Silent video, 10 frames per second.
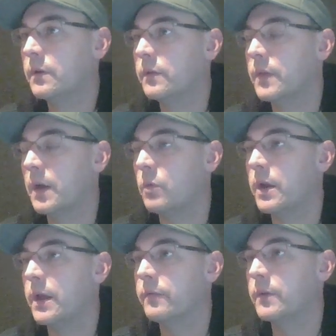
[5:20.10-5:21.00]
they
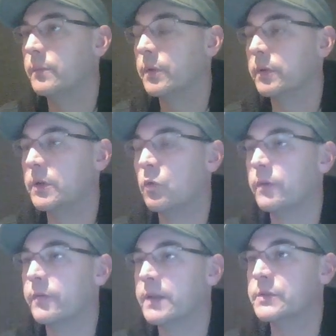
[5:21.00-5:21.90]
won't have that ability,
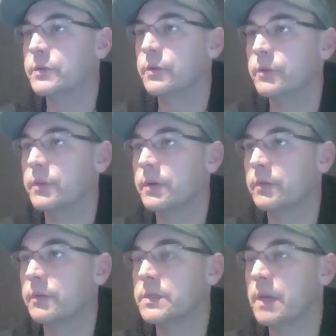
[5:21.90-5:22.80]
or if they do,
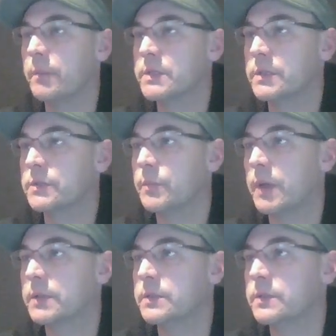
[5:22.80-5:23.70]
the damage they do
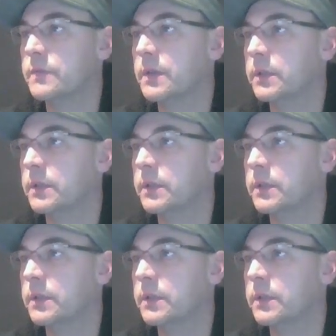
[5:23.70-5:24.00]
back to you is fairly